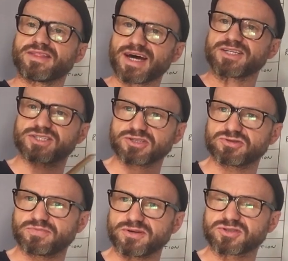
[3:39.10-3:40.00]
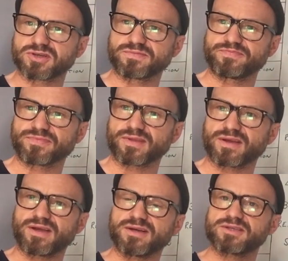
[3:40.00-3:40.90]
And that is distribution.
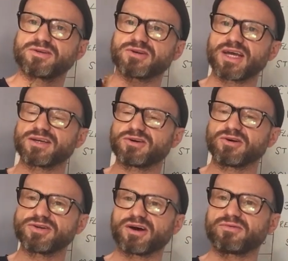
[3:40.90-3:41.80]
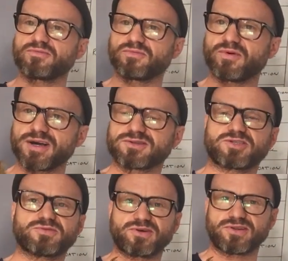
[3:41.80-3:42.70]
So you got to know where you're
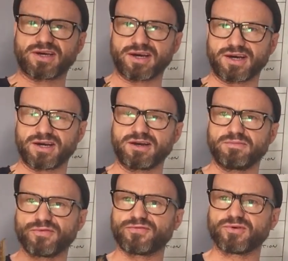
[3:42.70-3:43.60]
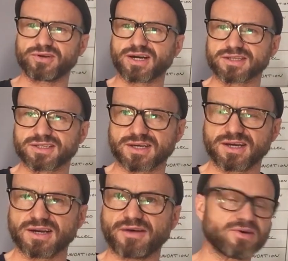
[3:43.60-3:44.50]
distributing the hair before you cut it.
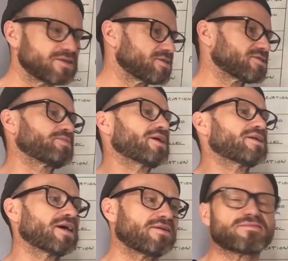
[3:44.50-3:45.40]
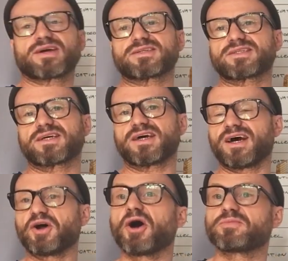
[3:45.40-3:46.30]
Otherwise, you're just picking hair up and cutting it
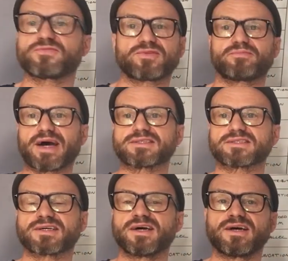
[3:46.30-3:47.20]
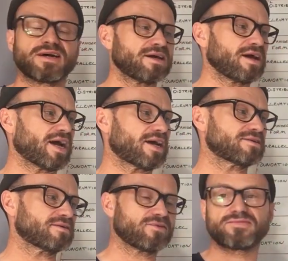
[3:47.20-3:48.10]
and hoping for the best. And
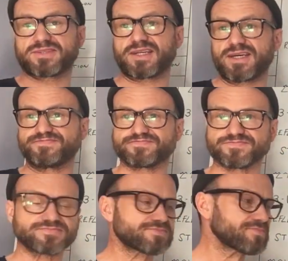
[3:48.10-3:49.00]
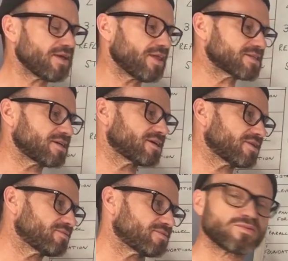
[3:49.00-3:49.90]
obviously, that's only going
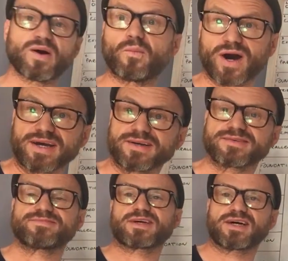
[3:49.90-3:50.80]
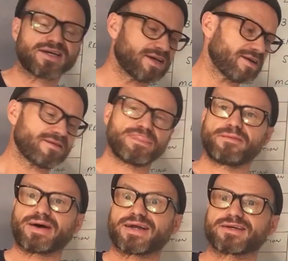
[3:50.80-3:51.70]
to end one way, okay?
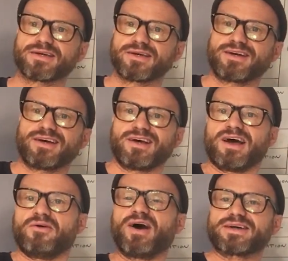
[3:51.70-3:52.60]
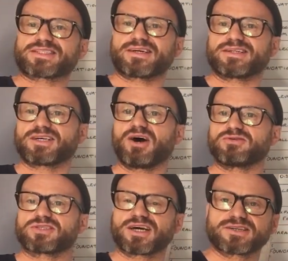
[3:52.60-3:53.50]
Badly. Right,
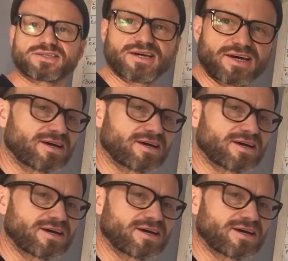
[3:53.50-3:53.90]
so second,